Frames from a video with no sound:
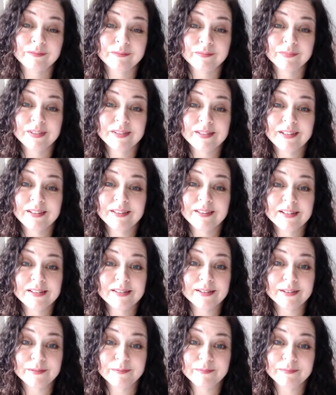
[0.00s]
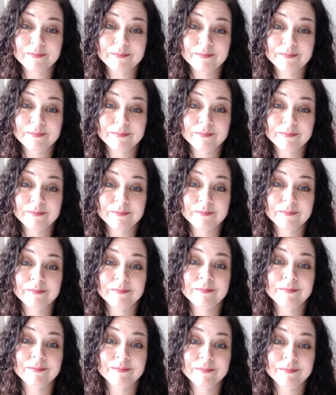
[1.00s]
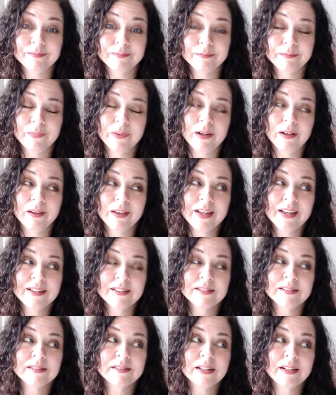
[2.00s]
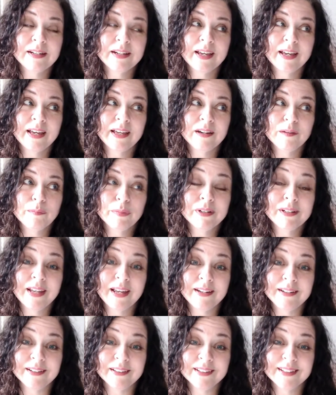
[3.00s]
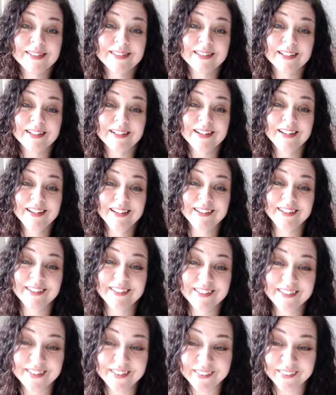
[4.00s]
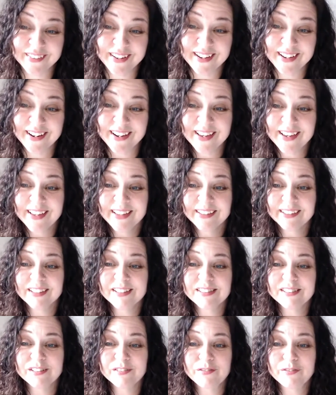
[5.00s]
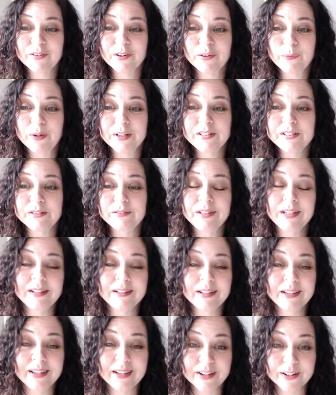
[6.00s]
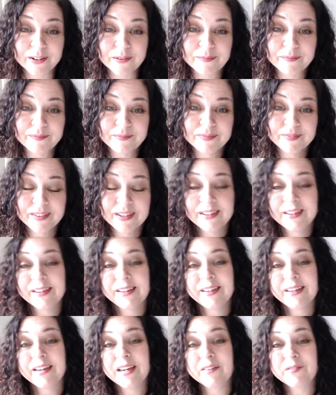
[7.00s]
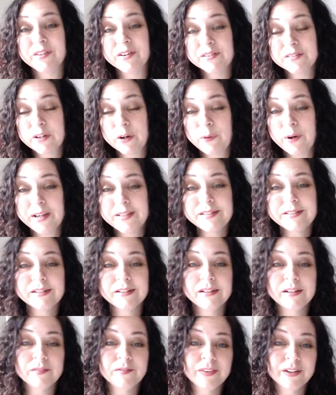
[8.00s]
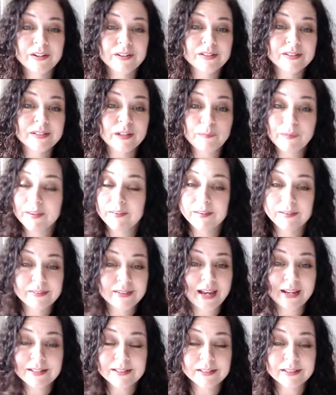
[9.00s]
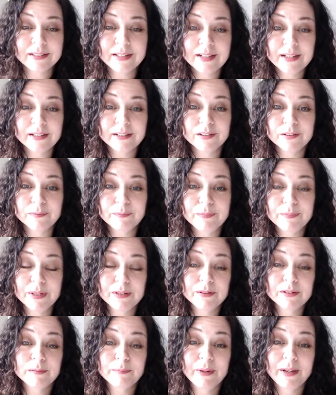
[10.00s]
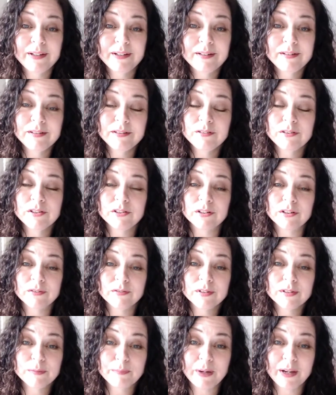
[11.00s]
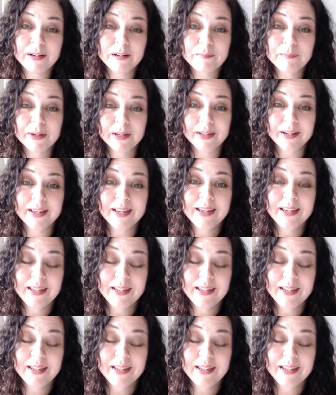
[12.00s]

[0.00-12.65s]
Sit and listen. Mm-hmm. Well, sit and pretend to listen. All right. Listen for what you need to hear. If there's a question, if there's something that's actually needing to be responded to, sure, respond. But